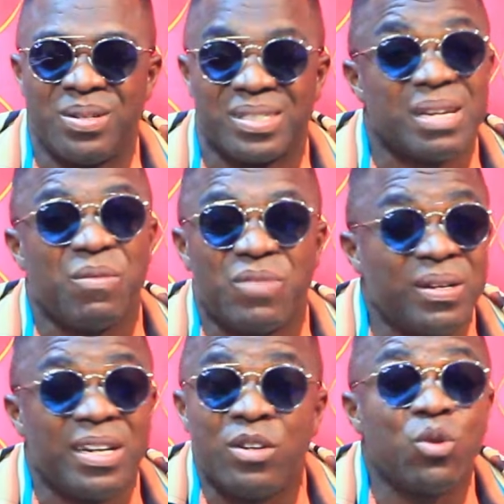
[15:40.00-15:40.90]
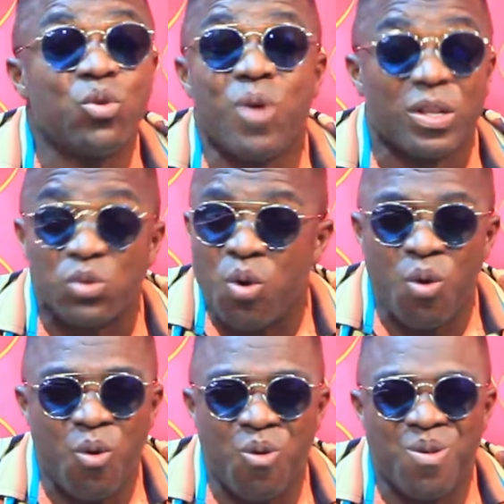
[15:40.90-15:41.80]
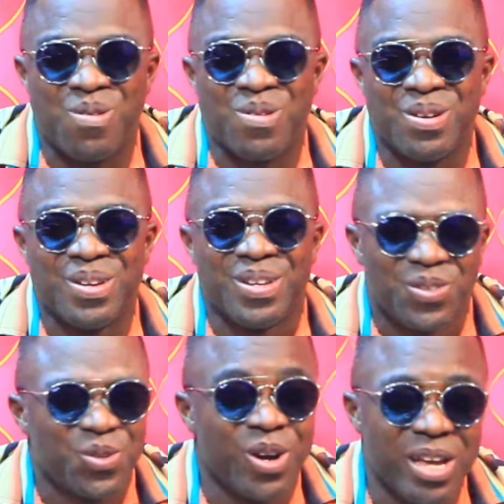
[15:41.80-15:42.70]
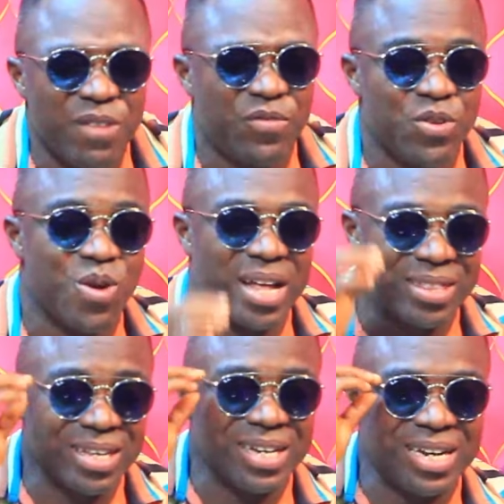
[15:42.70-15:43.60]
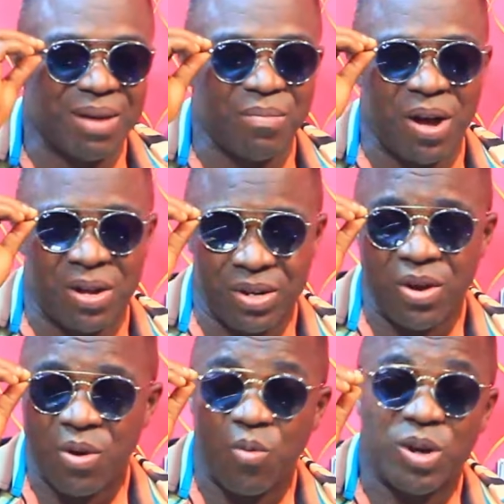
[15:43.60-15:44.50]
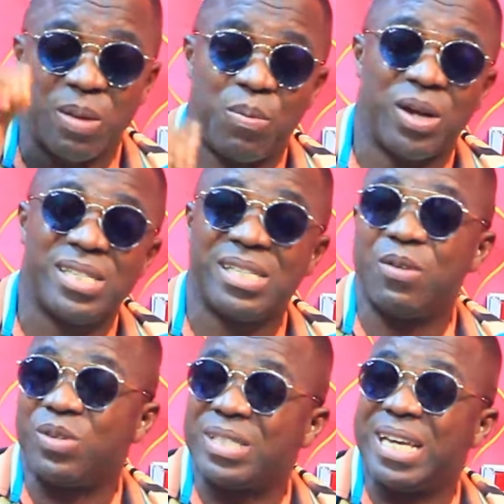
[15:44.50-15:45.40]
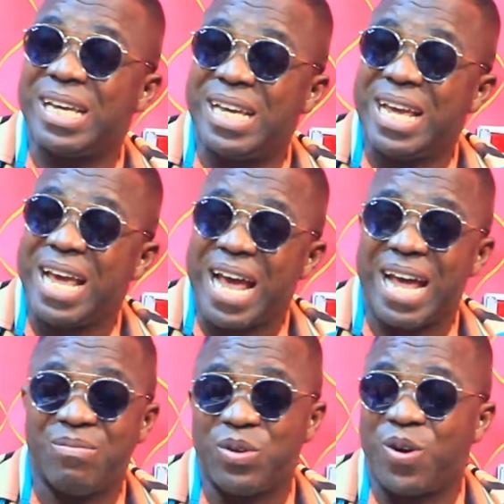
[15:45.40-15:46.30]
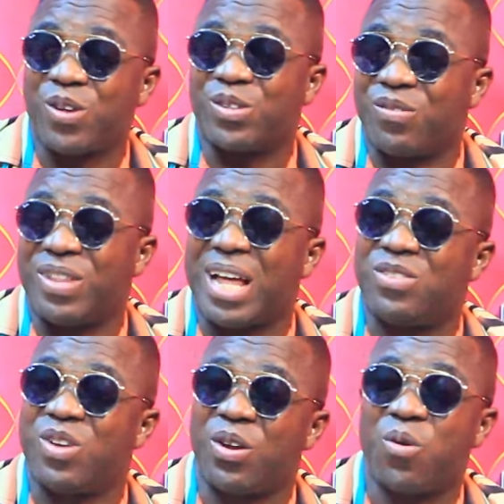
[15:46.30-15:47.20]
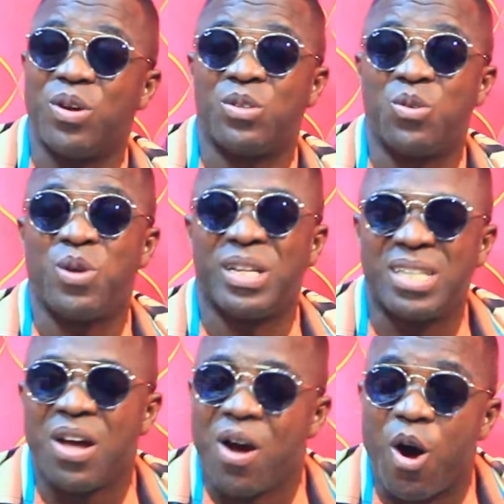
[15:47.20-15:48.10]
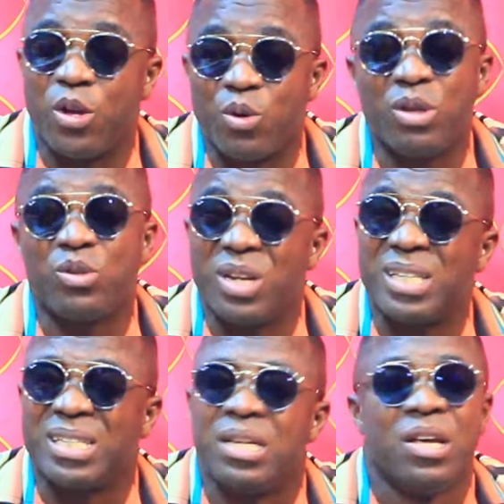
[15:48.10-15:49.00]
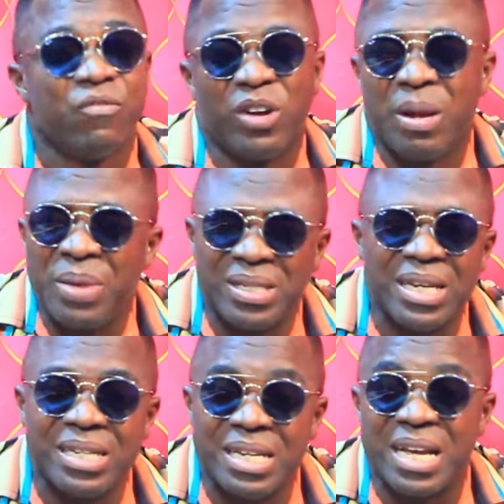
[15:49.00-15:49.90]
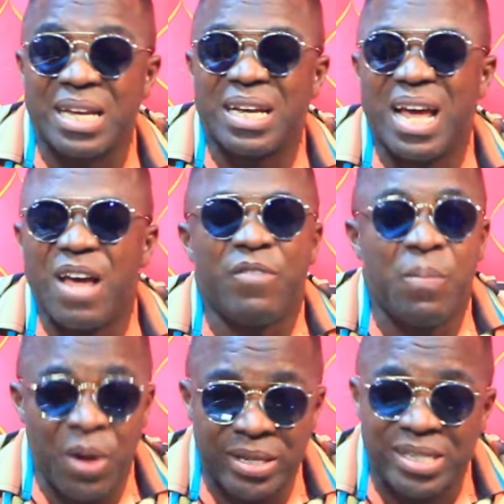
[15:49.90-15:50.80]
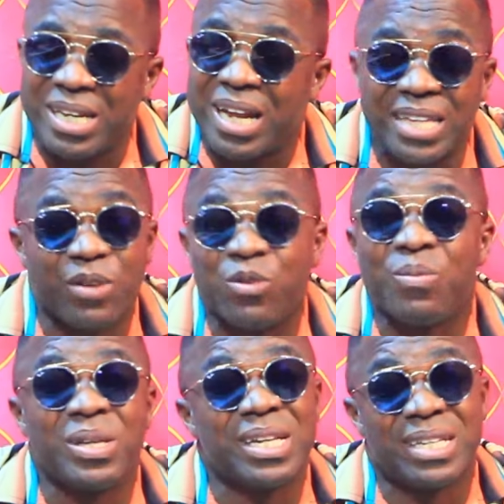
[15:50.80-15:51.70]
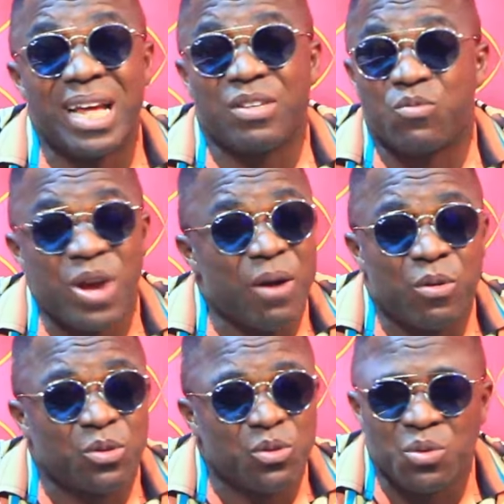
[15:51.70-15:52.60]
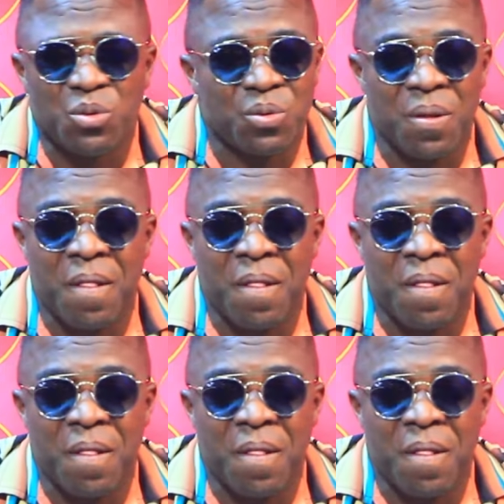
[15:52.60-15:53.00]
Some of them did not do at all. So if you are thinking about what a politician will say, and because of that you are not going to do it, or you're going to listen for the message there, every politician has a good message. That is where I want you to know.